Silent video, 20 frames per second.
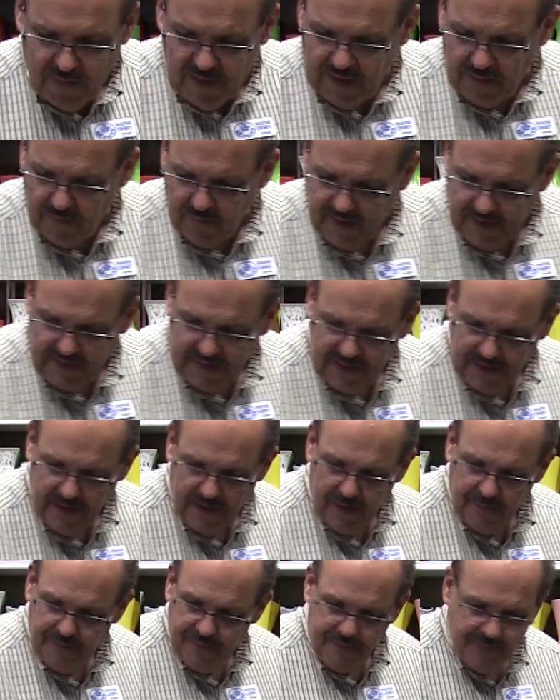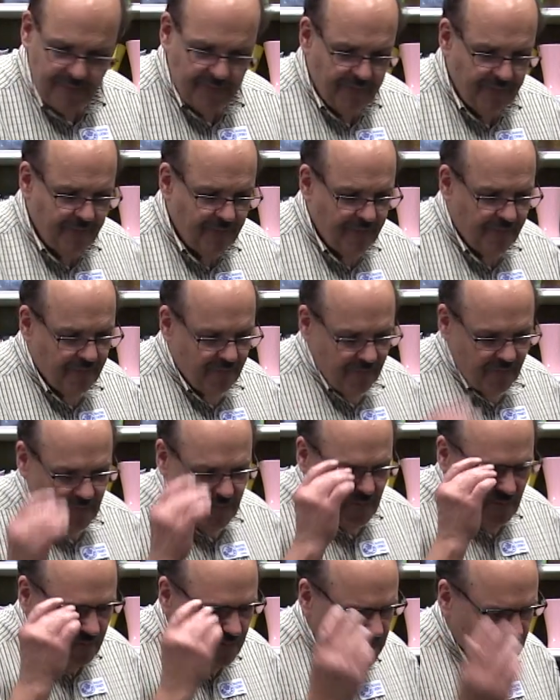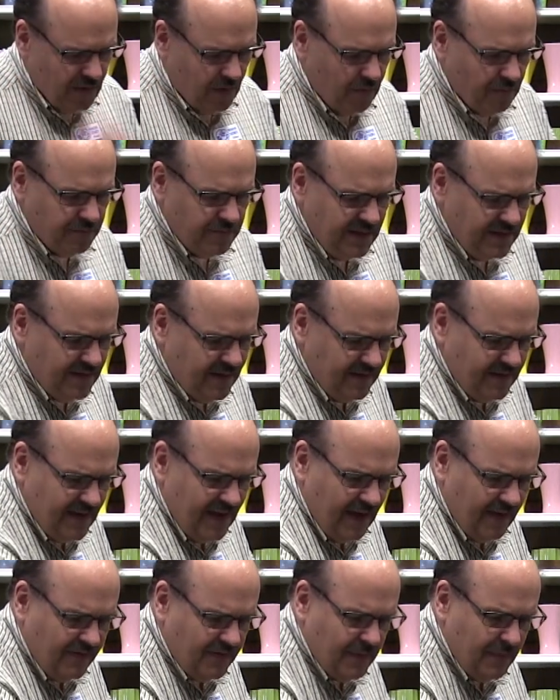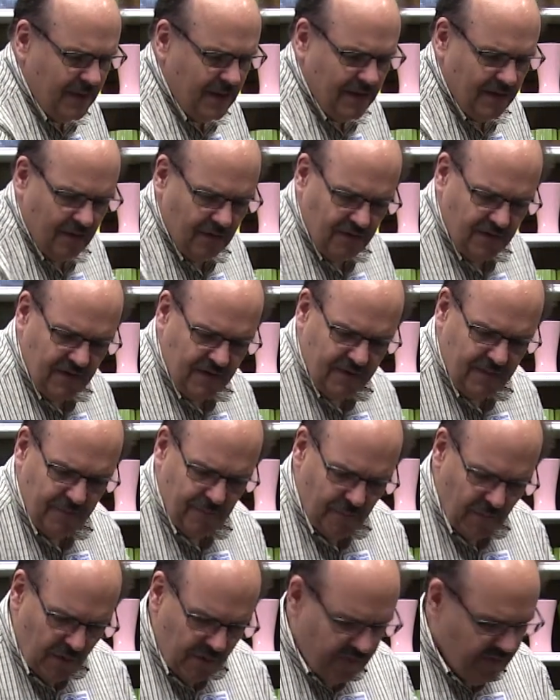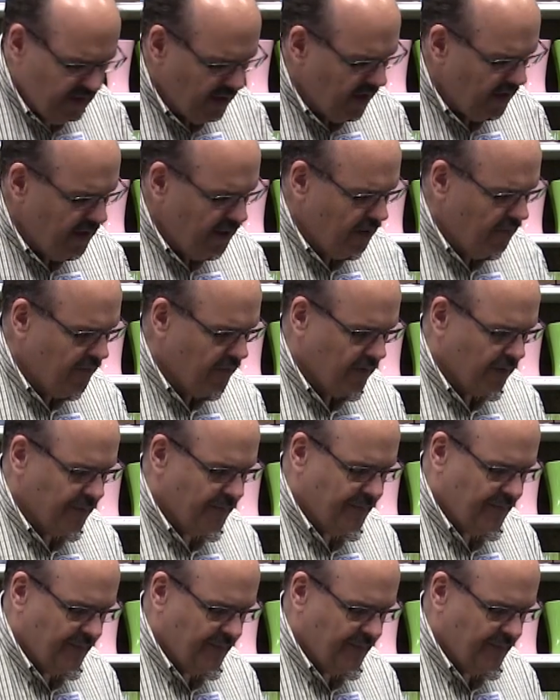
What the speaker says: want it right there, so it doesn't have to be there. Just move it on over.